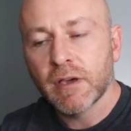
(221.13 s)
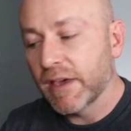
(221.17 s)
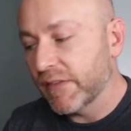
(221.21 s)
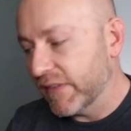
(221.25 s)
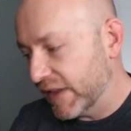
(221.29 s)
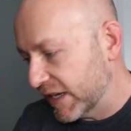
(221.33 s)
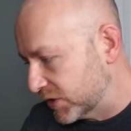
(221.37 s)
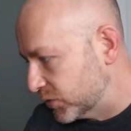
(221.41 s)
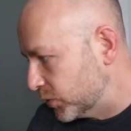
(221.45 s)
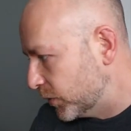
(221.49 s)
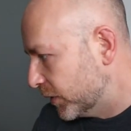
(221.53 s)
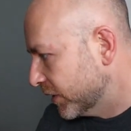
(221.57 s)

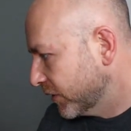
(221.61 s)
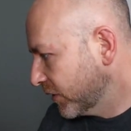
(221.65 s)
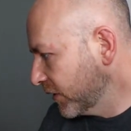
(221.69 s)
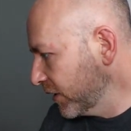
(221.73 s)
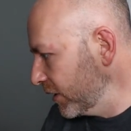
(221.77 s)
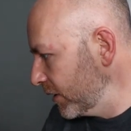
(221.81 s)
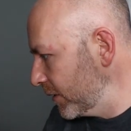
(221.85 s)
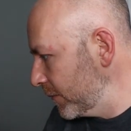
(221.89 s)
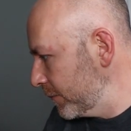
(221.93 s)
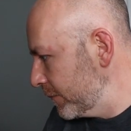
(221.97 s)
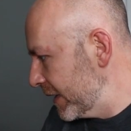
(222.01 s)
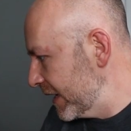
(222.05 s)
And that's where
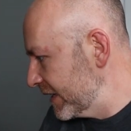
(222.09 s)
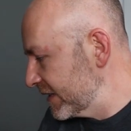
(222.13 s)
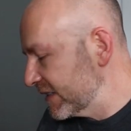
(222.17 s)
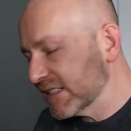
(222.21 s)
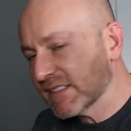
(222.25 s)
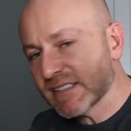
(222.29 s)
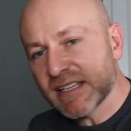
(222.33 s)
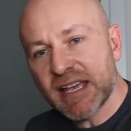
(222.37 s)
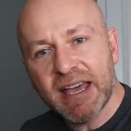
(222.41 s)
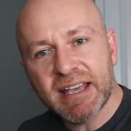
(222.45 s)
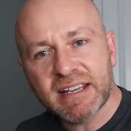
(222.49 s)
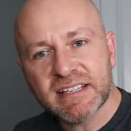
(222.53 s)
the
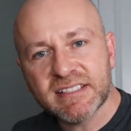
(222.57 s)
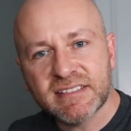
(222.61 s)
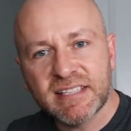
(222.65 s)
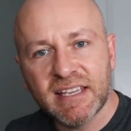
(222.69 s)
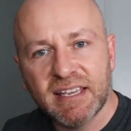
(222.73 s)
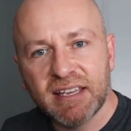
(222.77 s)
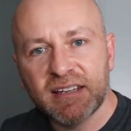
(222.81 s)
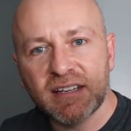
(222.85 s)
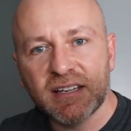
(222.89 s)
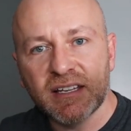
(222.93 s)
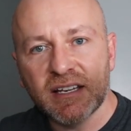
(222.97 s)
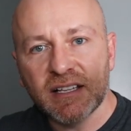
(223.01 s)
Mantis
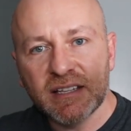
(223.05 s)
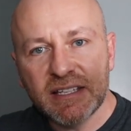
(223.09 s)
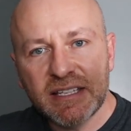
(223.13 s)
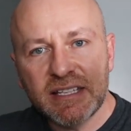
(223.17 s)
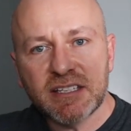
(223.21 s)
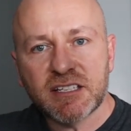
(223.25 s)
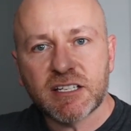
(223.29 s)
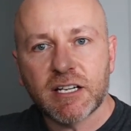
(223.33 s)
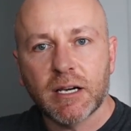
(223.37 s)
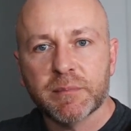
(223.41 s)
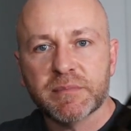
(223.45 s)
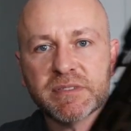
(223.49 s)
X10
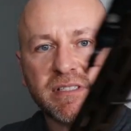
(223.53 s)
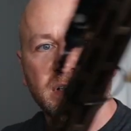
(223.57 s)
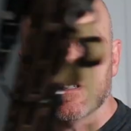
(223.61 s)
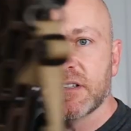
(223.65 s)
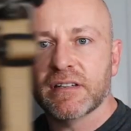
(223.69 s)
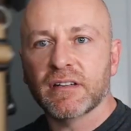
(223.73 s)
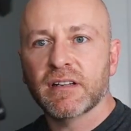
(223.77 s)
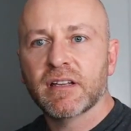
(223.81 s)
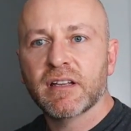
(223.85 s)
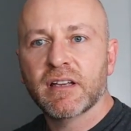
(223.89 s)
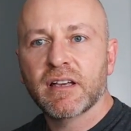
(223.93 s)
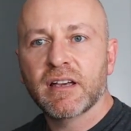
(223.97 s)
Elite comes
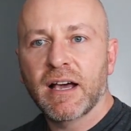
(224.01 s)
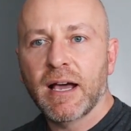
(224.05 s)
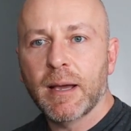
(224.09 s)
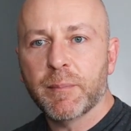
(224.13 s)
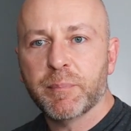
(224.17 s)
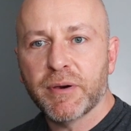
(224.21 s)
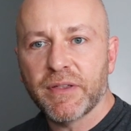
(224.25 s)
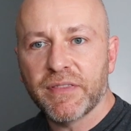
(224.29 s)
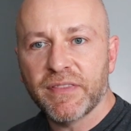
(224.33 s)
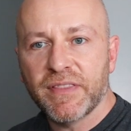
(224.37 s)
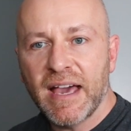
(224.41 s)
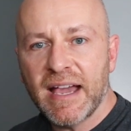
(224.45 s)
in.
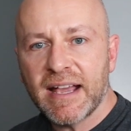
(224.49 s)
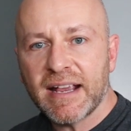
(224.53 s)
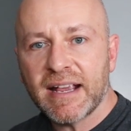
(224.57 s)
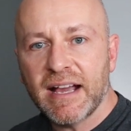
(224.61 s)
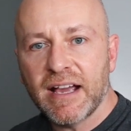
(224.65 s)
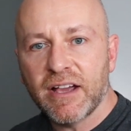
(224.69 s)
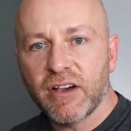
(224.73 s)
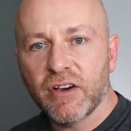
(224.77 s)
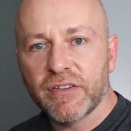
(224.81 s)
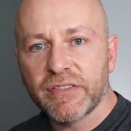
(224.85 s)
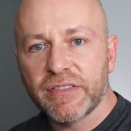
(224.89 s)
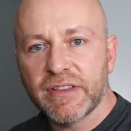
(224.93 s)
I put that
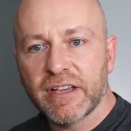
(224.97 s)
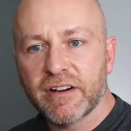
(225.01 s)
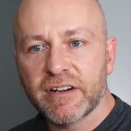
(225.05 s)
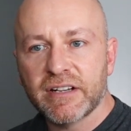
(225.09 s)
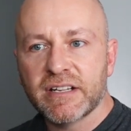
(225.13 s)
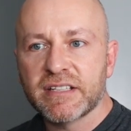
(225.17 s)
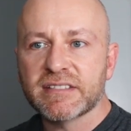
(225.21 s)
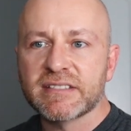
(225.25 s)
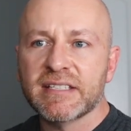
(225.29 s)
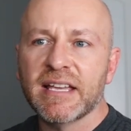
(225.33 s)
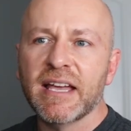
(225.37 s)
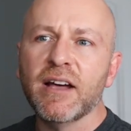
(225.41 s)
guy on there
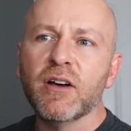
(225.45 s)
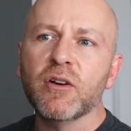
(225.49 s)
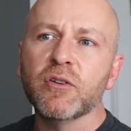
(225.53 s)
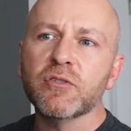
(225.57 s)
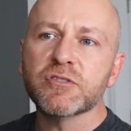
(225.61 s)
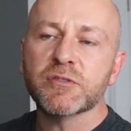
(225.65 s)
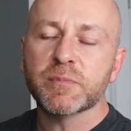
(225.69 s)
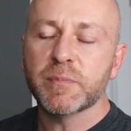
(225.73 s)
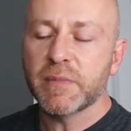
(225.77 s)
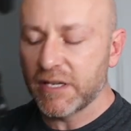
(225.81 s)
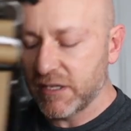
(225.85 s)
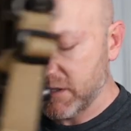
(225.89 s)
and it
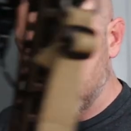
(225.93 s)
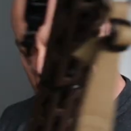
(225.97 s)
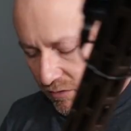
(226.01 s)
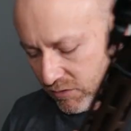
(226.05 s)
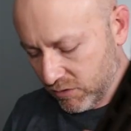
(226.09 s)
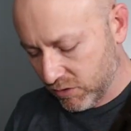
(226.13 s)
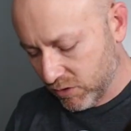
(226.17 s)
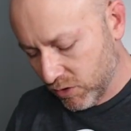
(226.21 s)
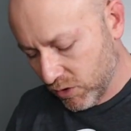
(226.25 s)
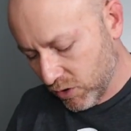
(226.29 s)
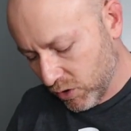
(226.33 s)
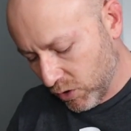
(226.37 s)
tells me
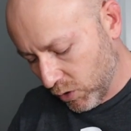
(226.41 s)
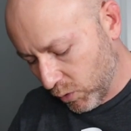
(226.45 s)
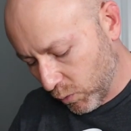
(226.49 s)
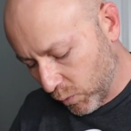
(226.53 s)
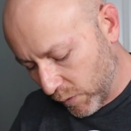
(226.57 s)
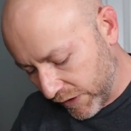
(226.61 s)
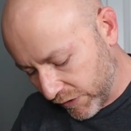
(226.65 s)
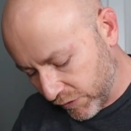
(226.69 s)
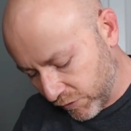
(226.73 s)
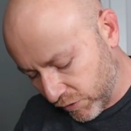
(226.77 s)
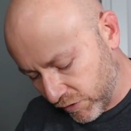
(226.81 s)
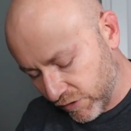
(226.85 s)

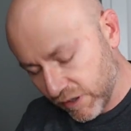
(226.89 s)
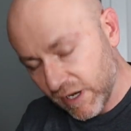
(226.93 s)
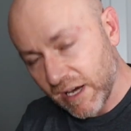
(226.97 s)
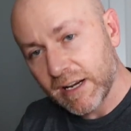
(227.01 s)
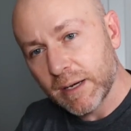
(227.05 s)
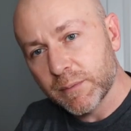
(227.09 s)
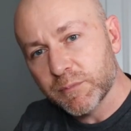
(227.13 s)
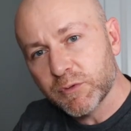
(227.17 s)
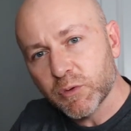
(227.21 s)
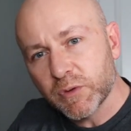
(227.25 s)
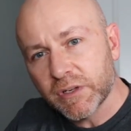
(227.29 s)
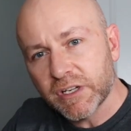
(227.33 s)
whether or
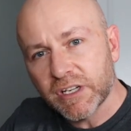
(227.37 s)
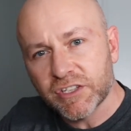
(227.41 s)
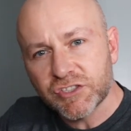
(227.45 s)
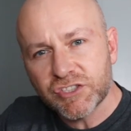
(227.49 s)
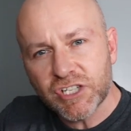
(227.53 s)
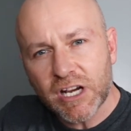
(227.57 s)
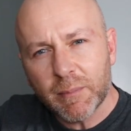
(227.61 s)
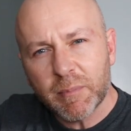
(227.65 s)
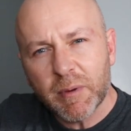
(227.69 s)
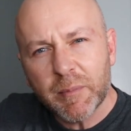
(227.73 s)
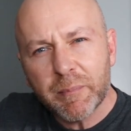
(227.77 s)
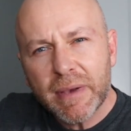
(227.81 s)
not I'm doing a
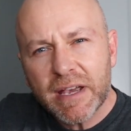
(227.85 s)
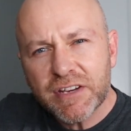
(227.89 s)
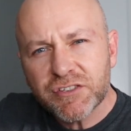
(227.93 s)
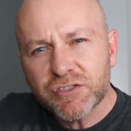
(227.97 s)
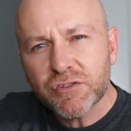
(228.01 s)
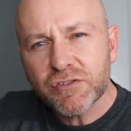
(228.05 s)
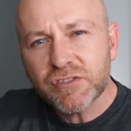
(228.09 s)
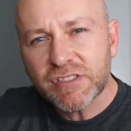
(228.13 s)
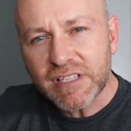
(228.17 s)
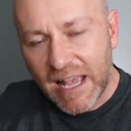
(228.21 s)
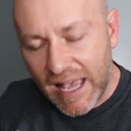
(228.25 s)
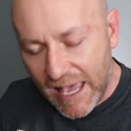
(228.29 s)
good job. It
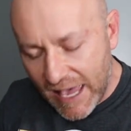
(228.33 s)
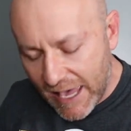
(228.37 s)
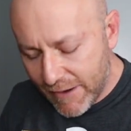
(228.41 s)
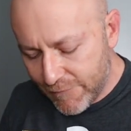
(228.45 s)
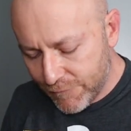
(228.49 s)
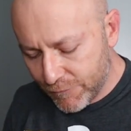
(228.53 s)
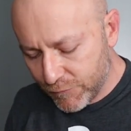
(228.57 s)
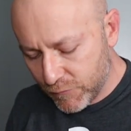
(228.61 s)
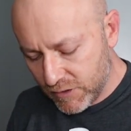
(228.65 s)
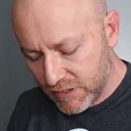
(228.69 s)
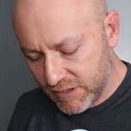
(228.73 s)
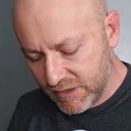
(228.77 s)
measures
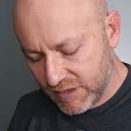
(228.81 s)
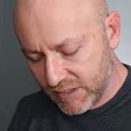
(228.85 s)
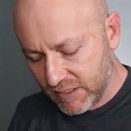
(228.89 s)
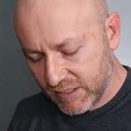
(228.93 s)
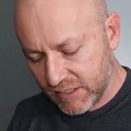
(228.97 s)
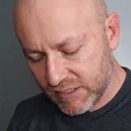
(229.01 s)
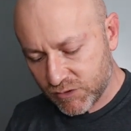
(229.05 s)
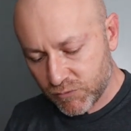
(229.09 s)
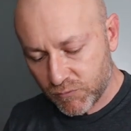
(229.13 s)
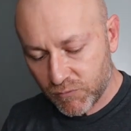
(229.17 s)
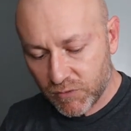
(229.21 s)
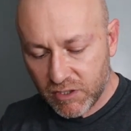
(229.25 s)

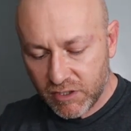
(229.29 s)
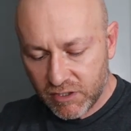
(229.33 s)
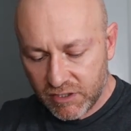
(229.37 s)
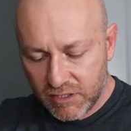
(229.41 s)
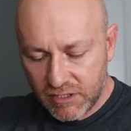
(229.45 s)
everything. It's